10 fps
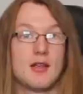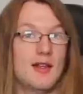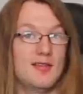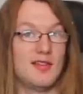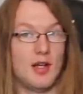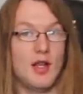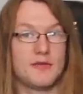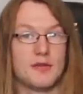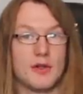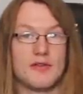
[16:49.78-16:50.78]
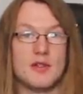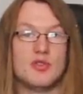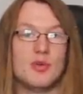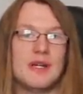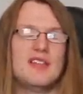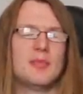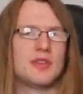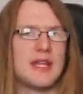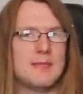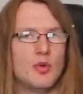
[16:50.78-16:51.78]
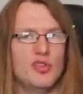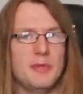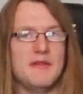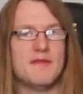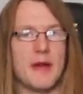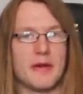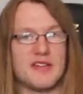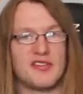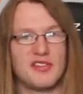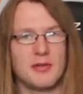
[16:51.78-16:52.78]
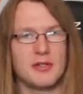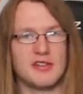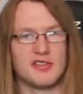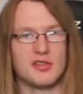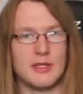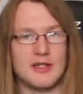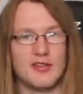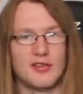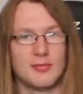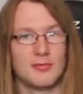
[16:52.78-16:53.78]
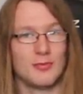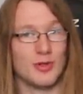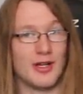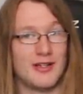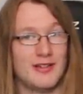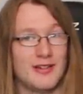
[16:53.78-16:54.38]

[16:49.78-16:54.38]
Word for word: That's a lot for a few tweets, but they must be very serious tweets, right?